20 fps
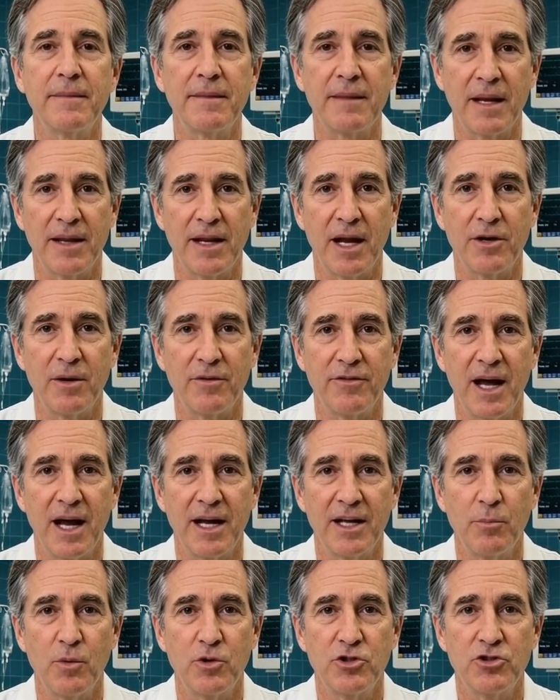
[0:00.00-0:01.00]
Another
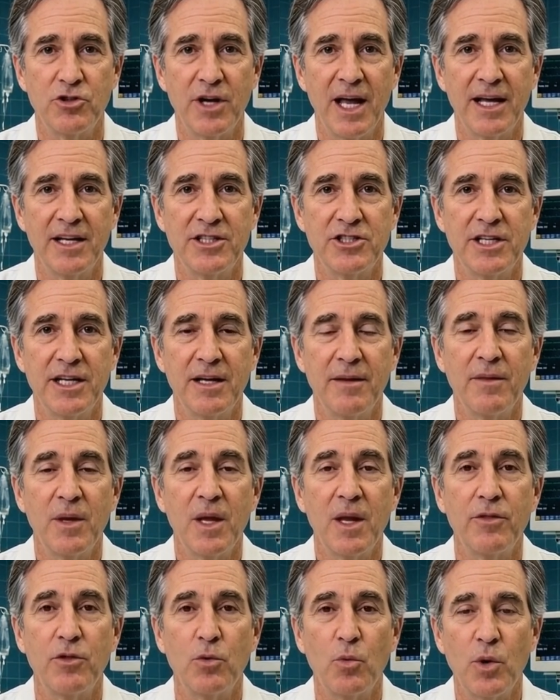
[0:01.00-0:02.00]
valuable strategy
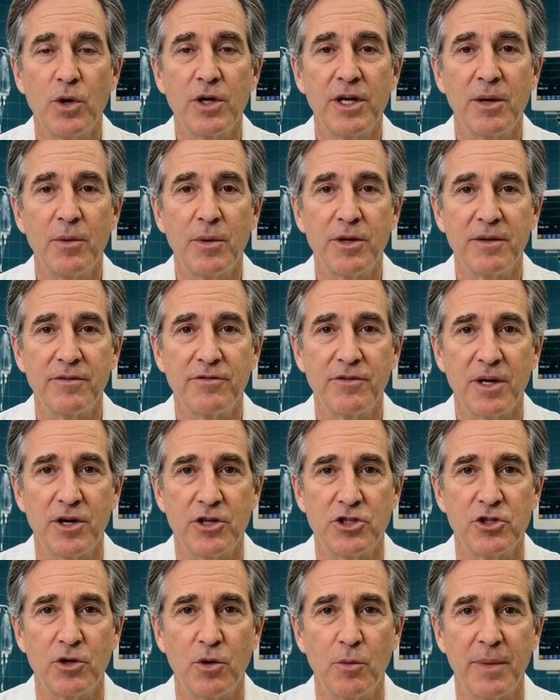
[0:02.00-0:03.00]
involves working with a
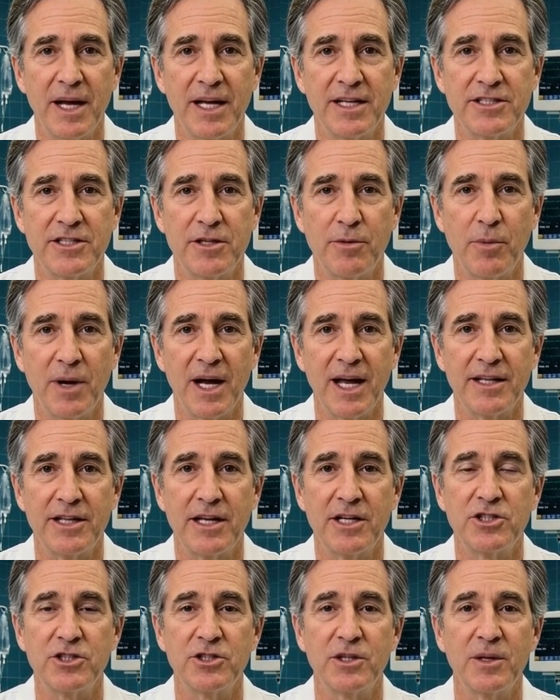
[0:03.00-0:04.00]
functional medicine
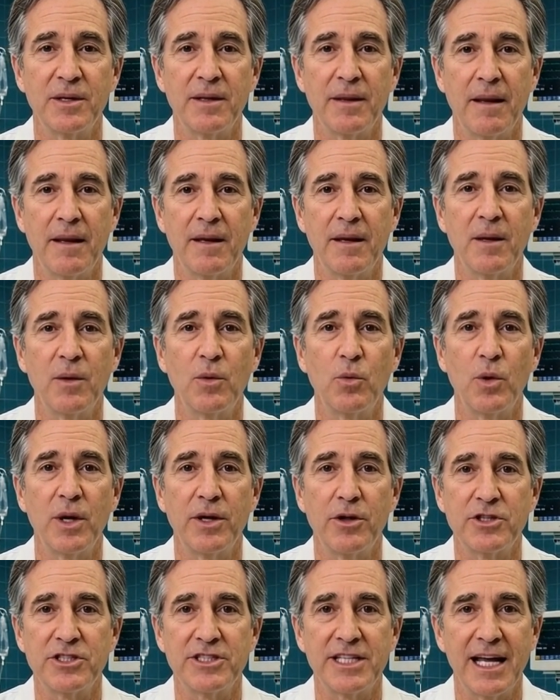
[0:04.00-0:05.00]
practitioner who
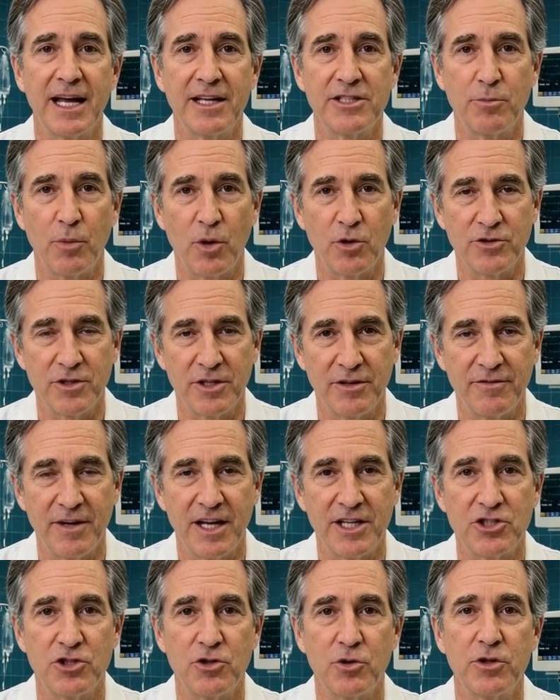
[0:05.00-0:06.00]
understands both
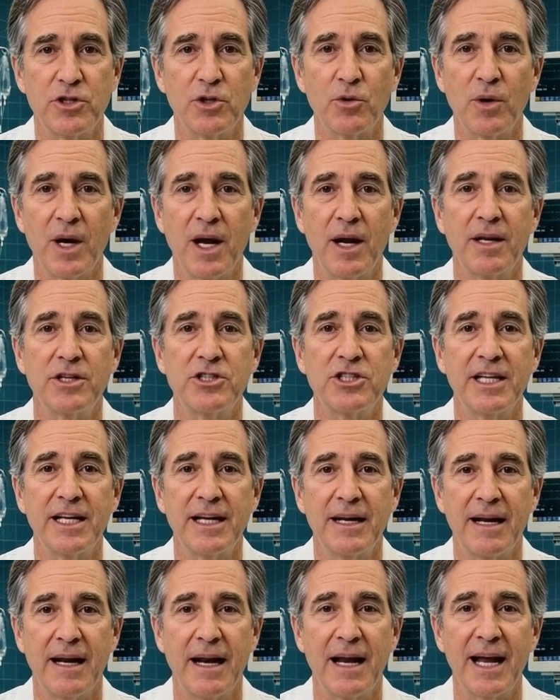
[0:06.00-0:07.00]
conventional
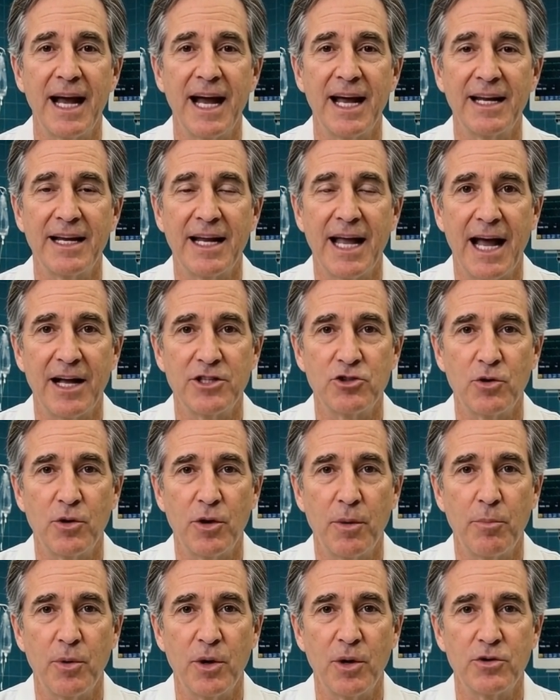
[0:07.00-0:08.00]
urology and natural
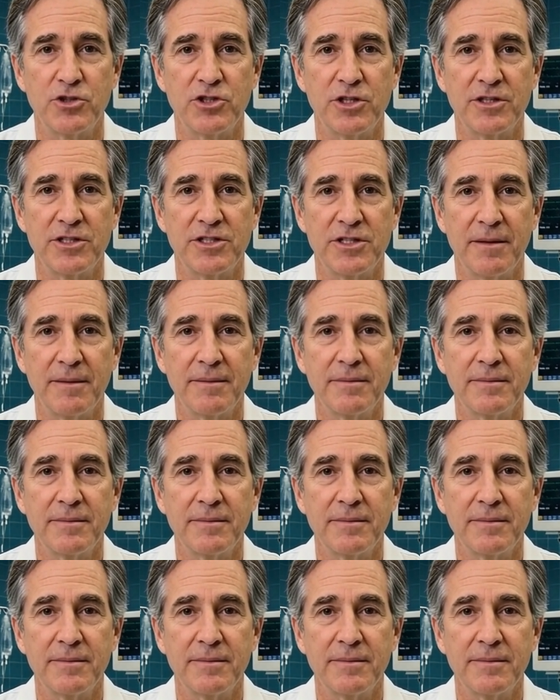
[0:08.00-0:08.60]
approaches.